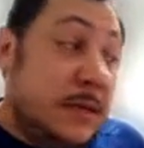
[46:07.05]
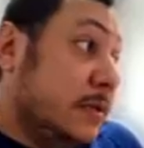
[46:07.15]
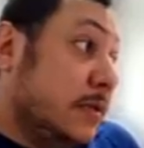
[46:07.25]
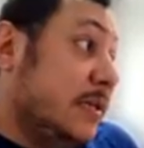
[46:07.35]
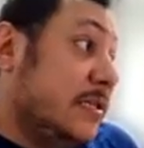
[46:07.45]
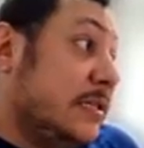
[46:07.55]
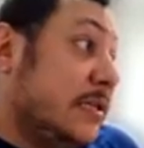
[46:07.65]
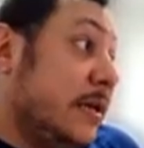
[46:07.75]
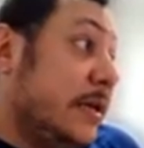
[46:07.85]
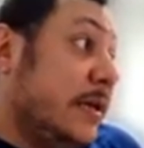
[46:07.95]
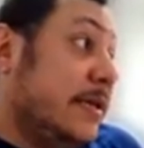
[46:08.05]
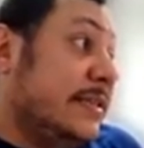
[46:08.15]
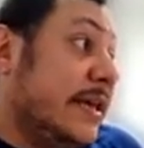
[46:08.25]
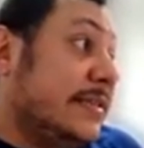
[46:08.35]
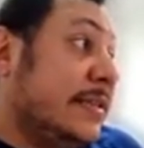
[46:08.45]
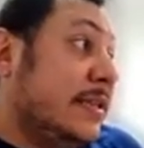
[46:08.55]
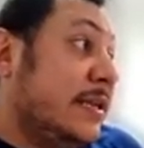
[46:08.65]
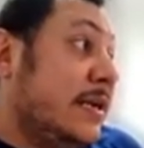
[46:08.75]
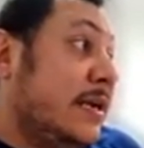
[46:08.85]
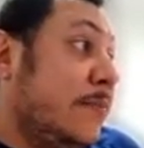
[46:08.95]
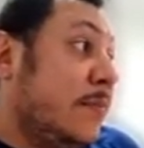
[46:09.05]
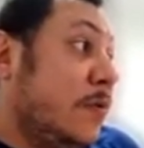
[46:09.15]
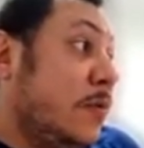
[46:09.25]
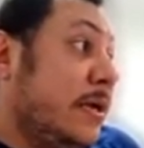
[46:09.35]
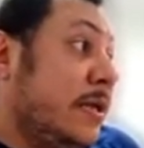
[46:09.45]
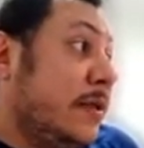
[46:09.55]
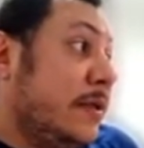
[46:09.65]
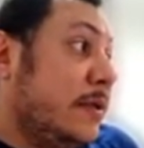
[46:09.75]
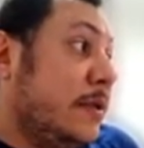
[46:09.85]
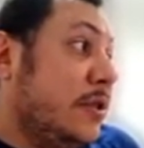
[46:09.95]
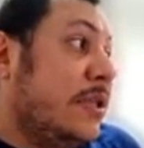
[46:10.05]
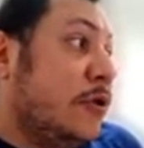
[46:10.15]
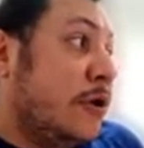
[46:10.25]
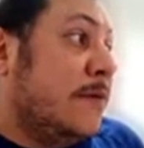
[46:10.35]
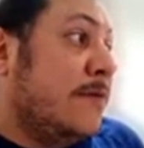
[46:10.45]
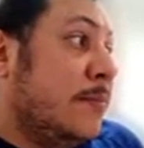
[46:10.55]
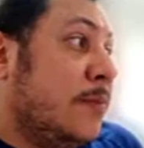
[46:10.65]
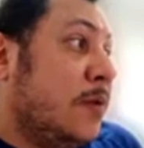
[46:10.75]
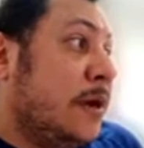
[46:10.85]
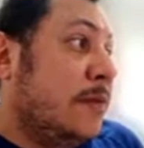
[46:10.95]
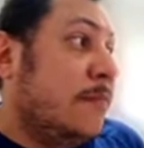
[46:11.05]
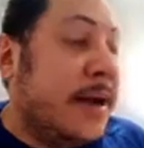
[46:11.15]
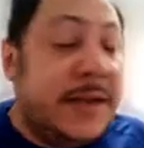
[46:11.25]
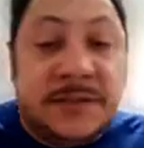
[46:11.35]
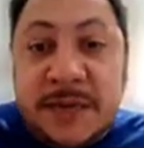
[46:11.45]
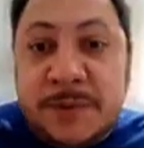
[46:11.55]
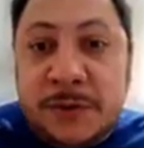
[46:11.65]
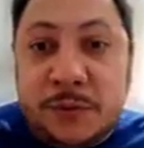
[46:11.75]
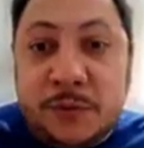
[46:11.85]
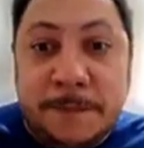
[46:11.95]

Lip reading: This is less than gamma 1, the norm of gamma 1 minus gamma 2.